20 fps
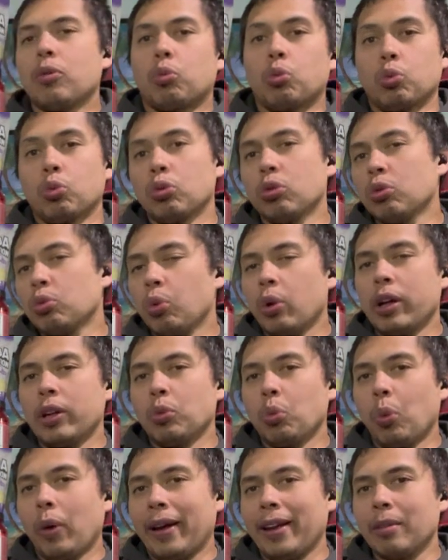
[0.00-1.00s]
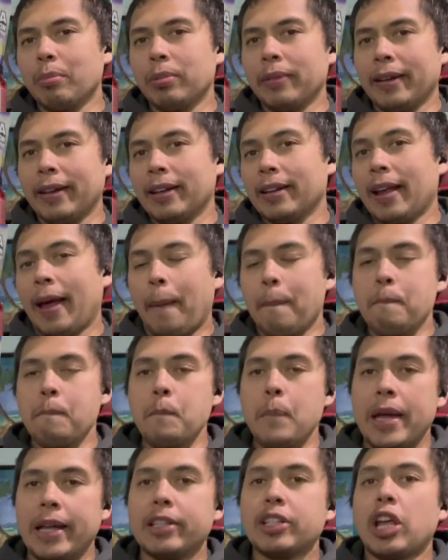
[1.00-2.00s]
Rule 1 Whey Blend
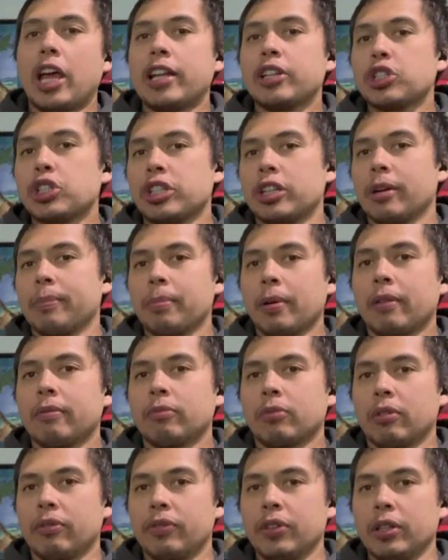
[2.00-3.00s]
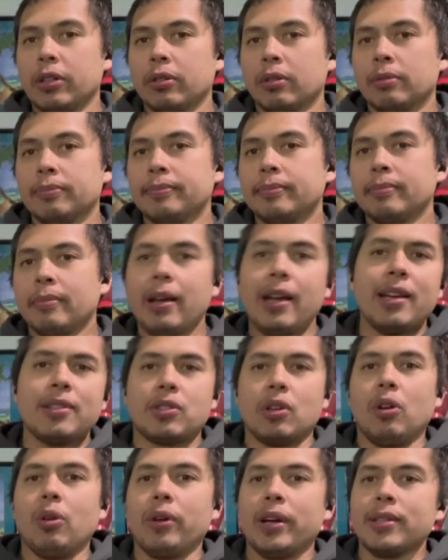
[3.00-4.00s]
mint chip review. As
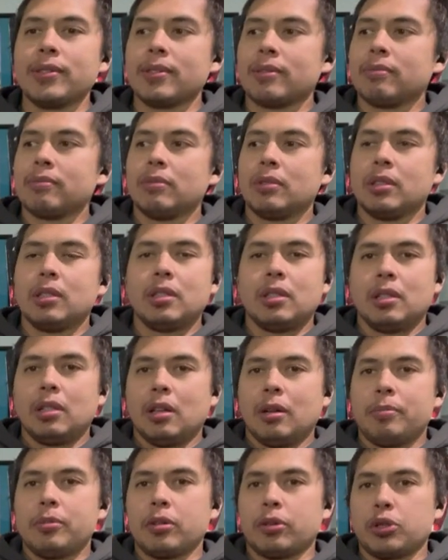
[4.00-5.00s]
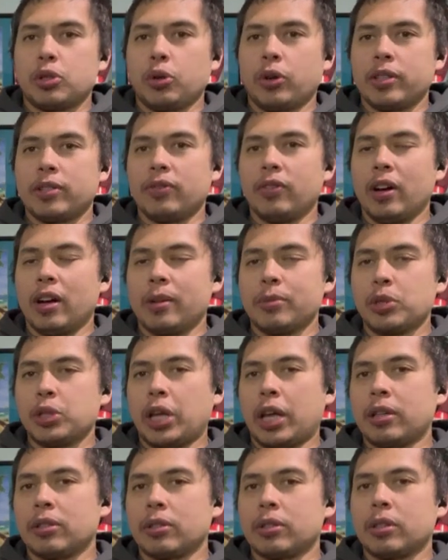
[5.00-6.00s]
always, Pure Choice Farm
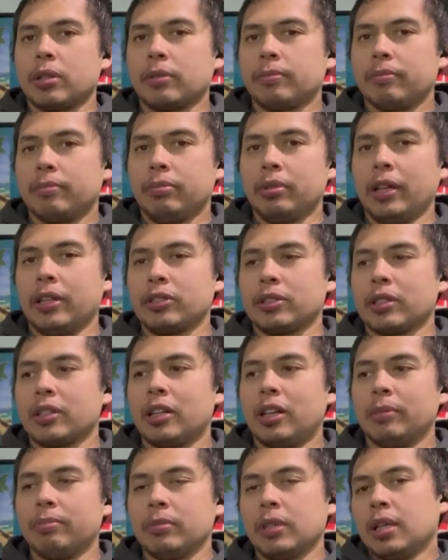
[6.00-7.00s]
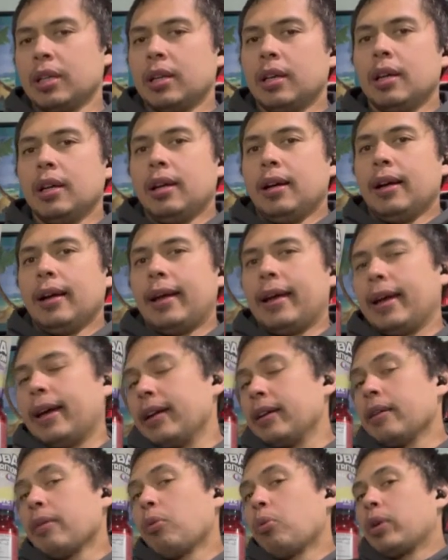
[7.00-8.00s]
shaker blender cup.
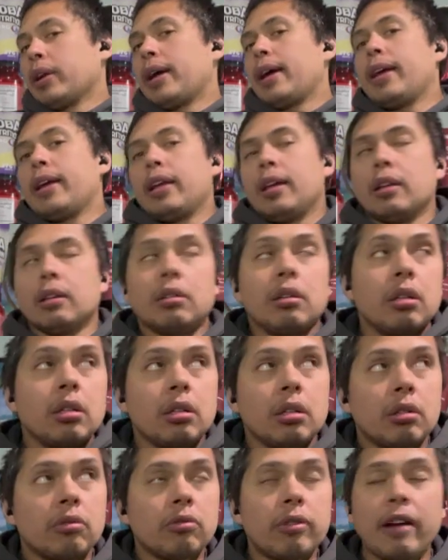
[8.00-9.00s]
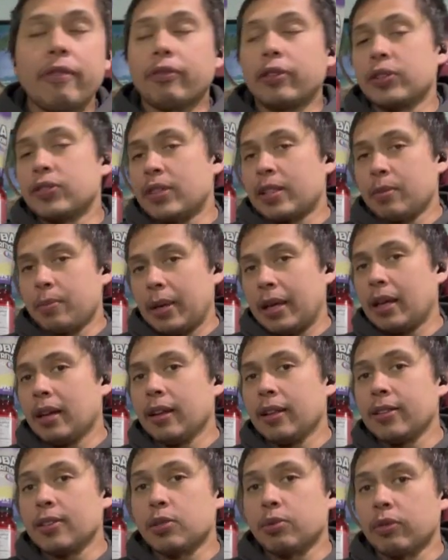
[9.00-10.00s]
And when I referenced at the beginning
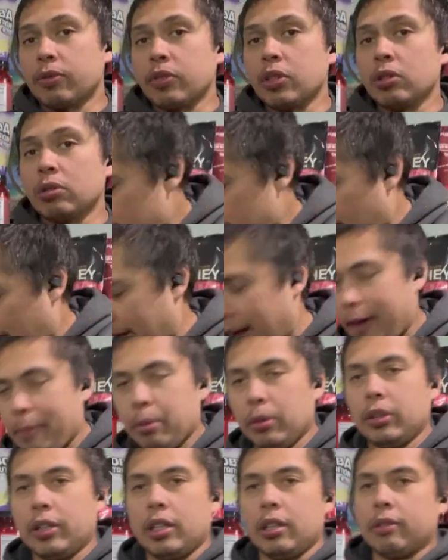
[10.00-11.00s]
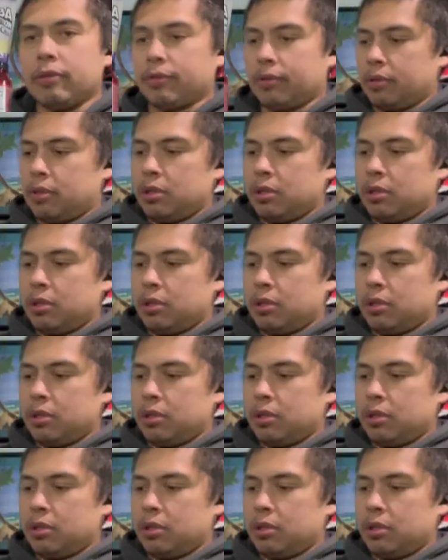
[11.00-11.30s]
of this review, I believe